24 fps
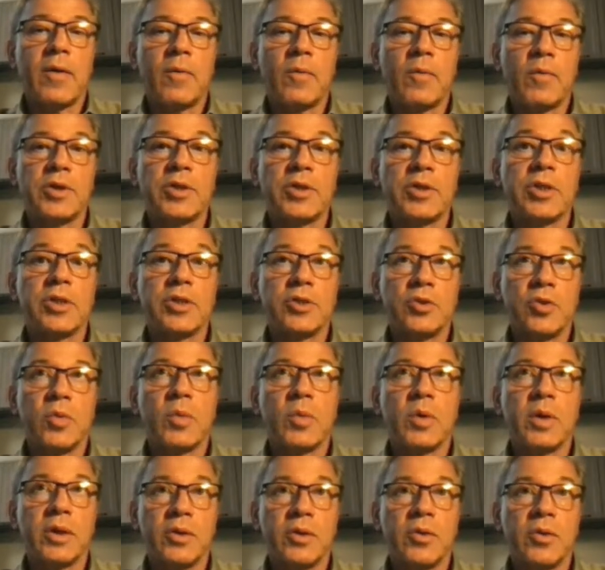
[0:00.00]
which is
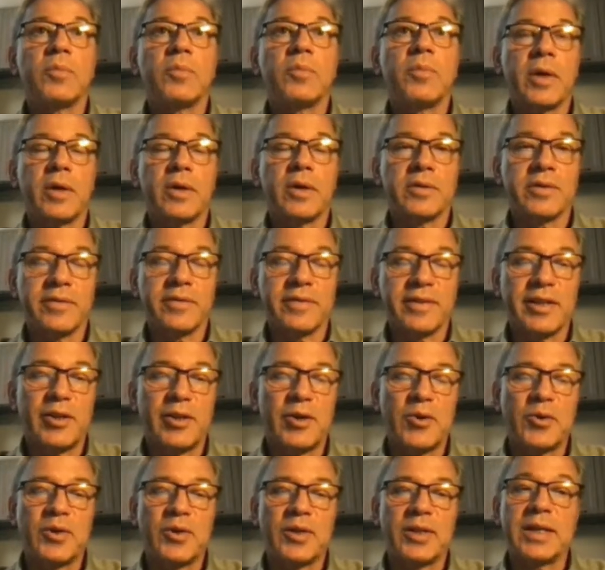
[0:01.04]
normally not because of the
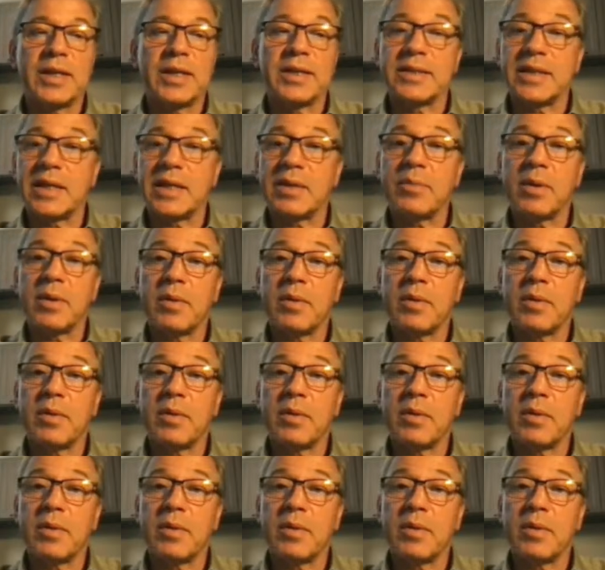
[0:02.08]
local anesthetic,